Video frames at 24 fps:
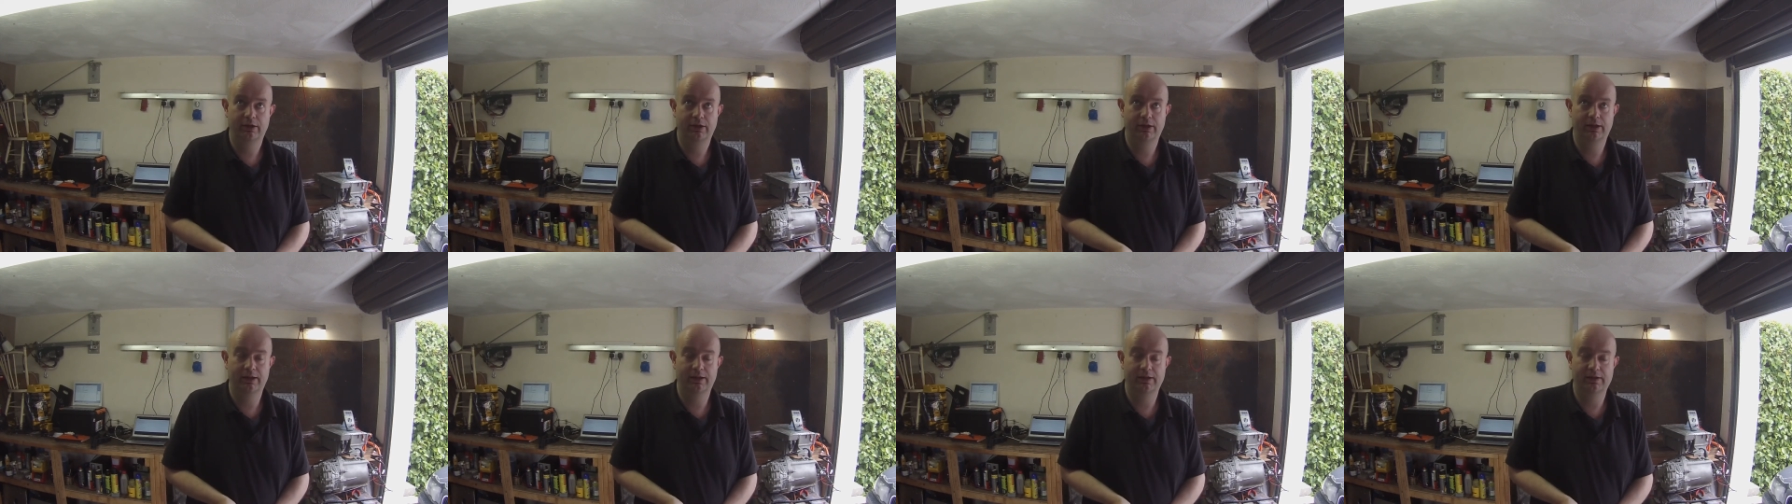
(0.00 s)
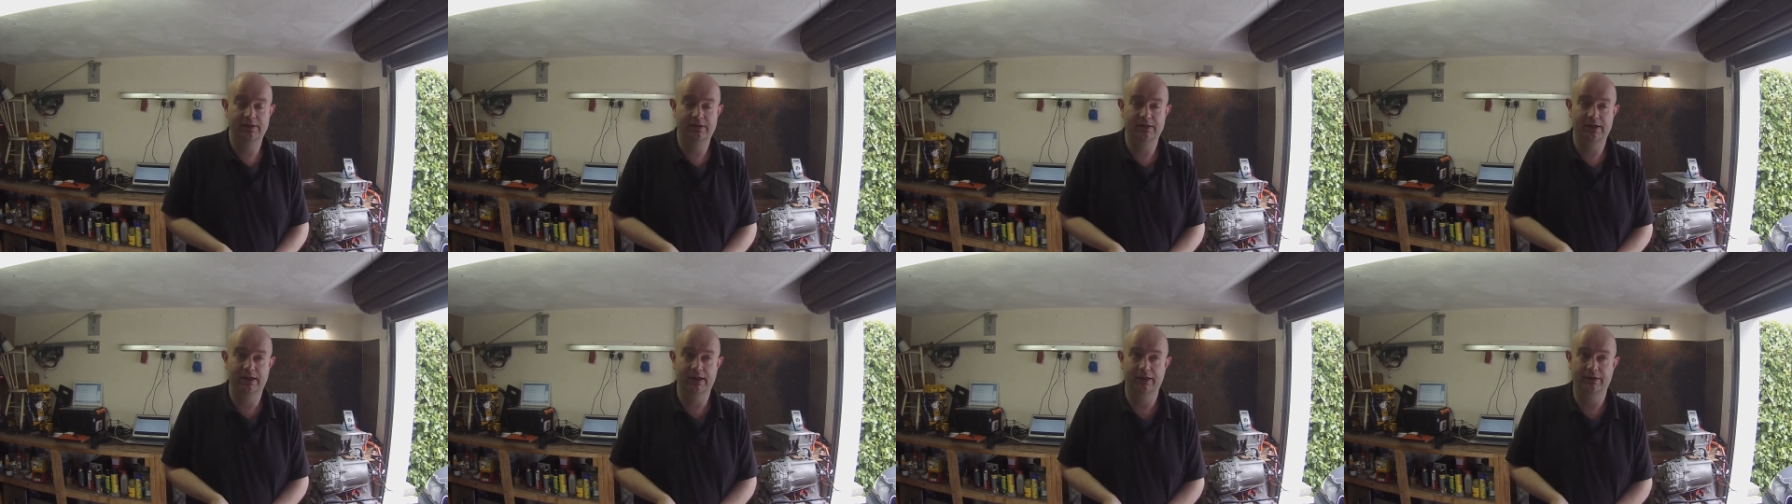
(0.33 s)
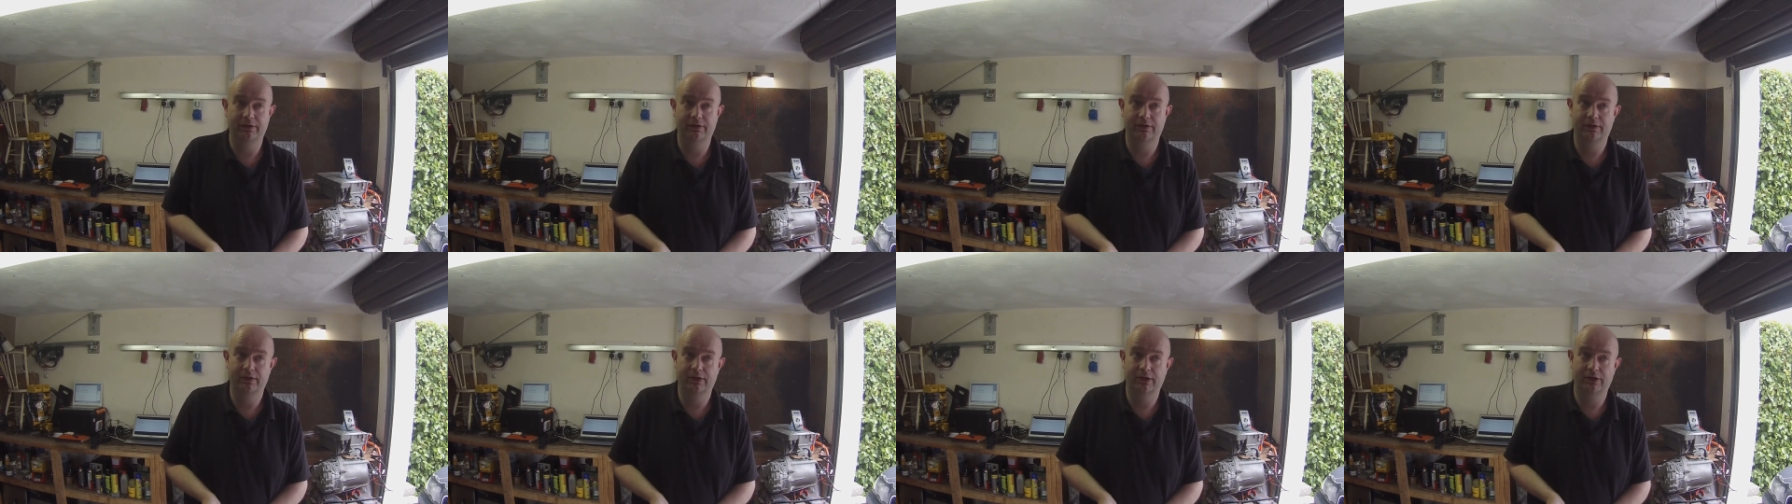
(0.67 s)
is
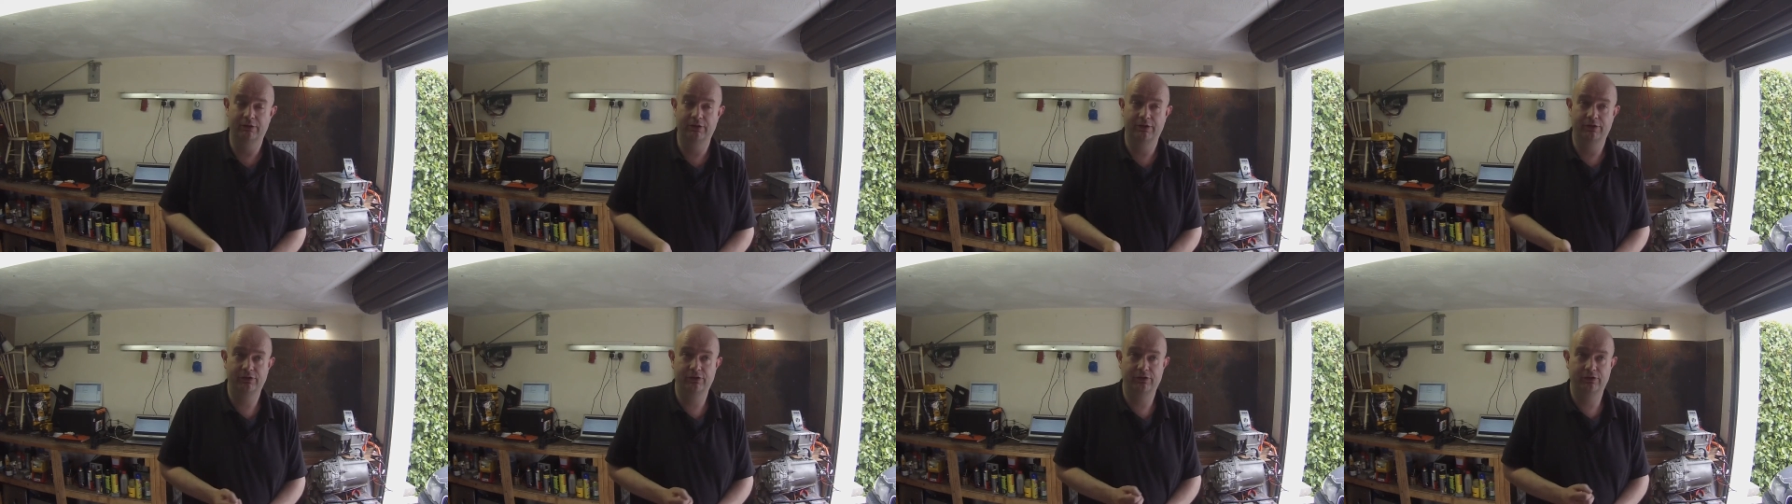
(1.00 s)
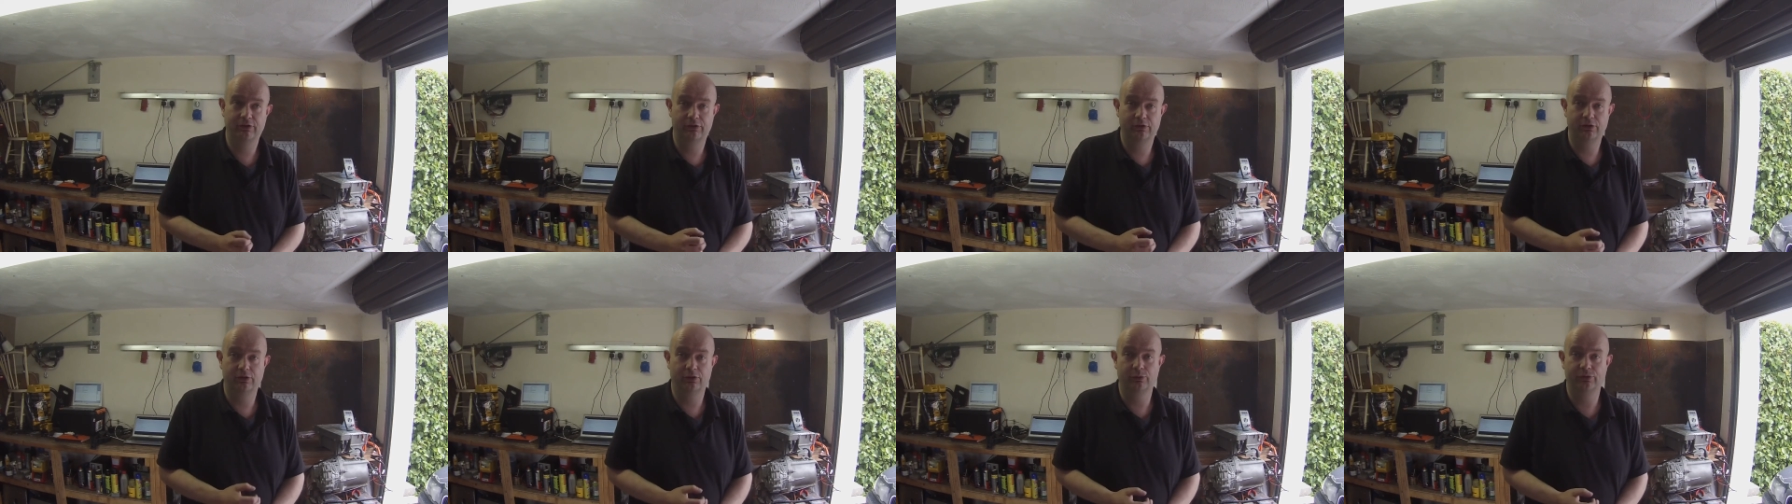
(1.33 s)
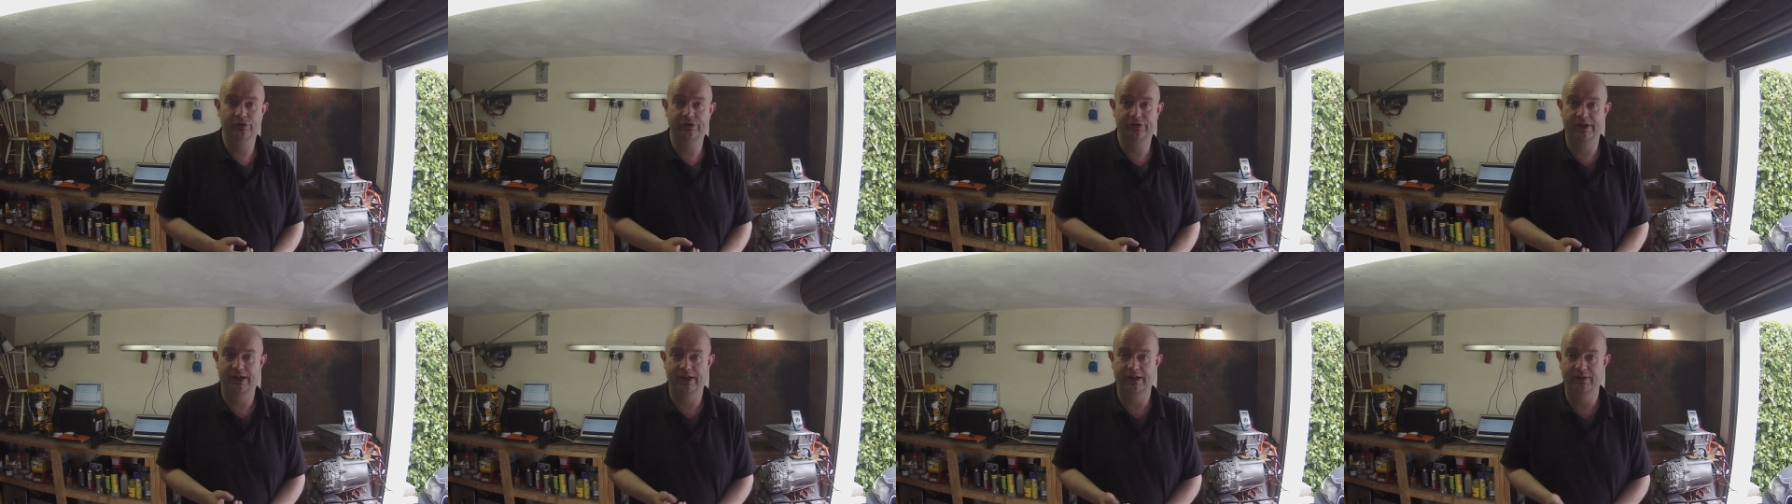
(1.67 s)
that there is no
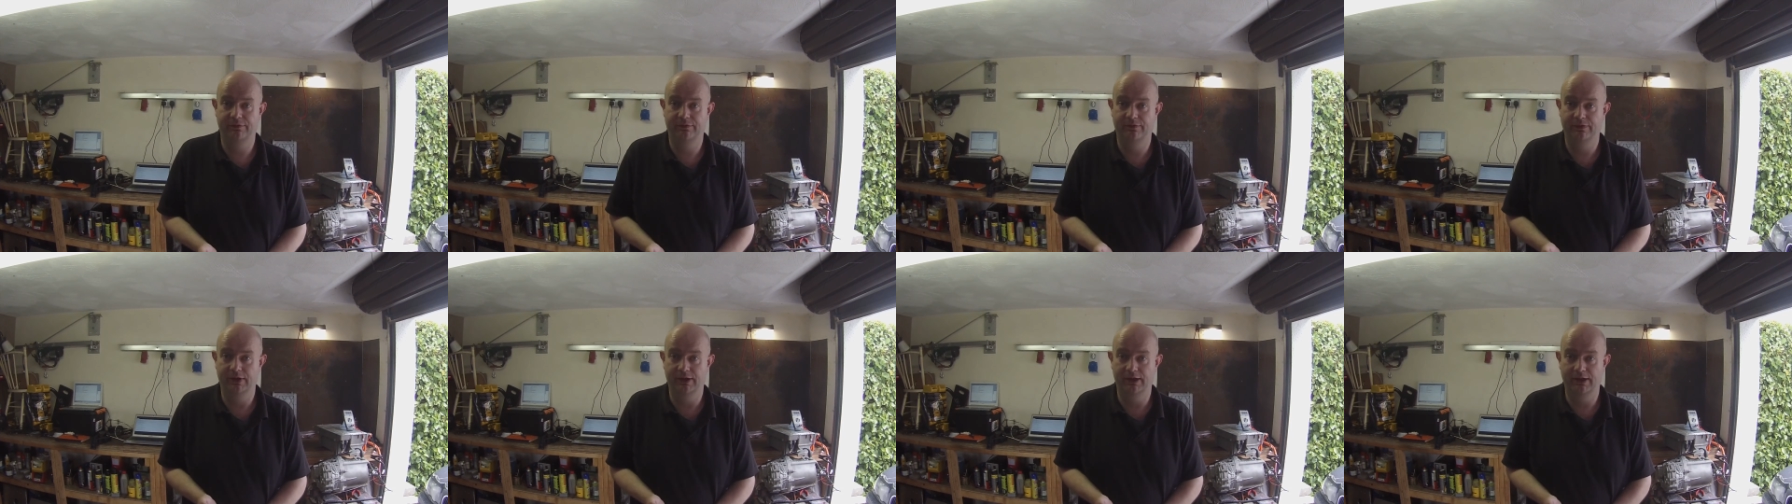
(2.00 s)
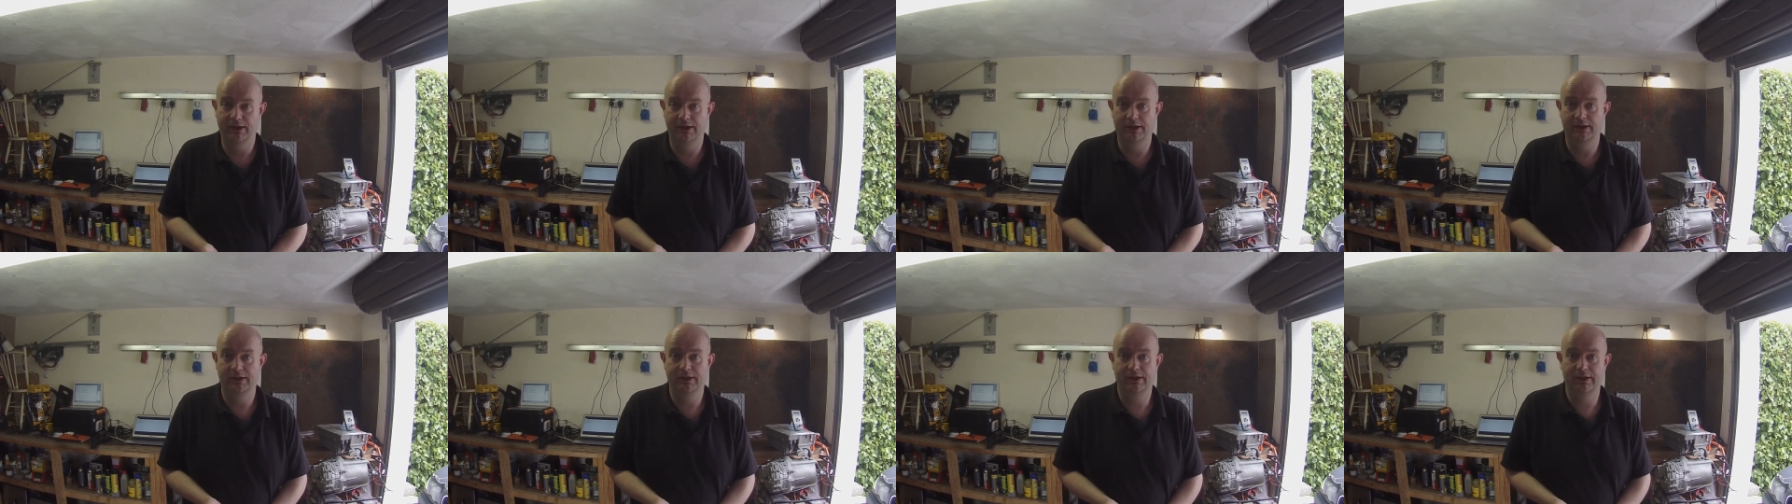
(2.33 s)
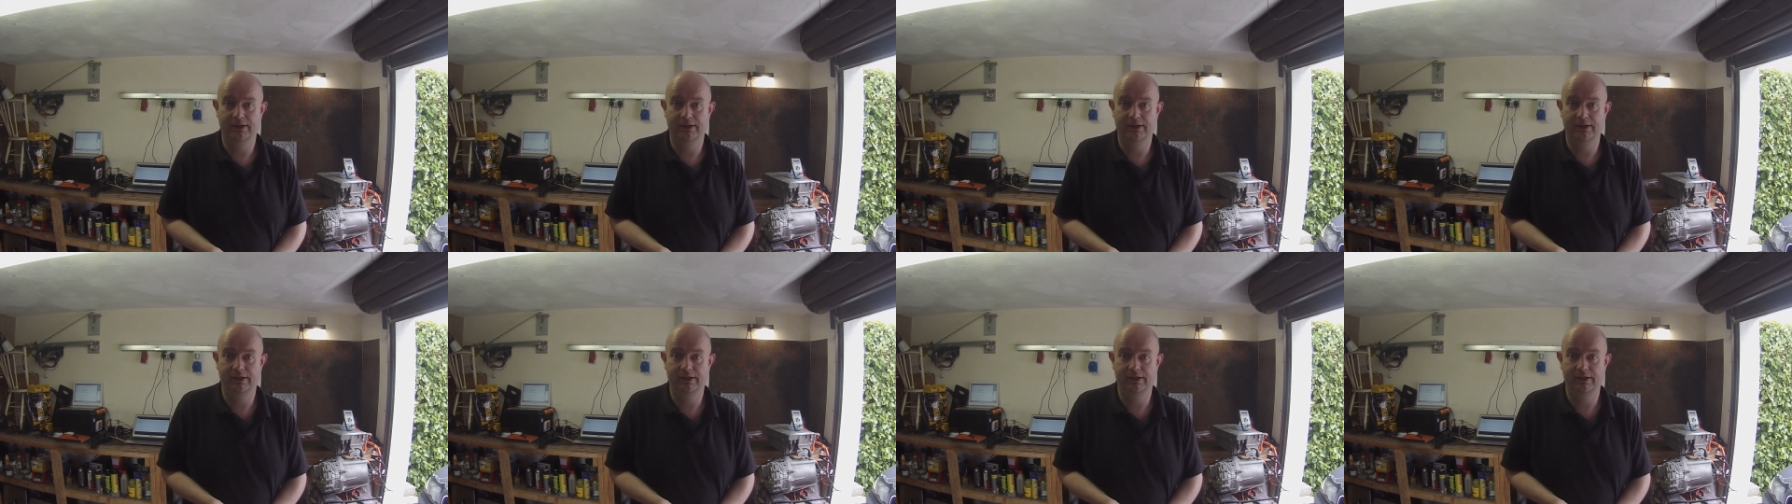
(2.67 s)
safety